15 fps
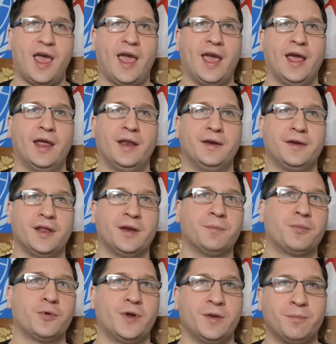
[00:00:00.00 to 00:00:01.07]
and
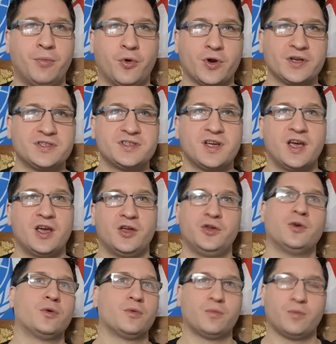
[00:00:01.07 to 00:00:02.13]
imp- imports
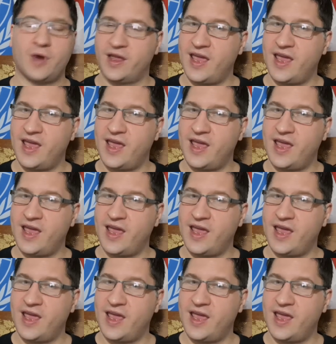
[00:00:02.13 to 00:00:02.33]
you're